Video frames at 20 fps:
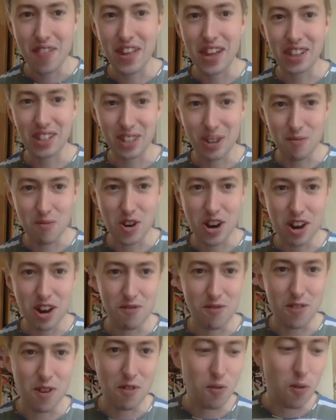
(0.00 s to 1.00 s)
summary
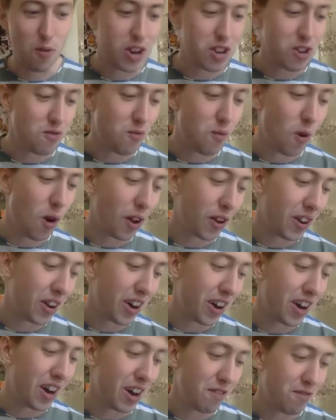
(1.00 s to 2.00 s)
of why you've won
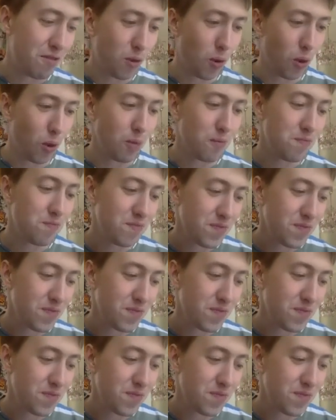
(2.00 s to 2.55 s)
for them.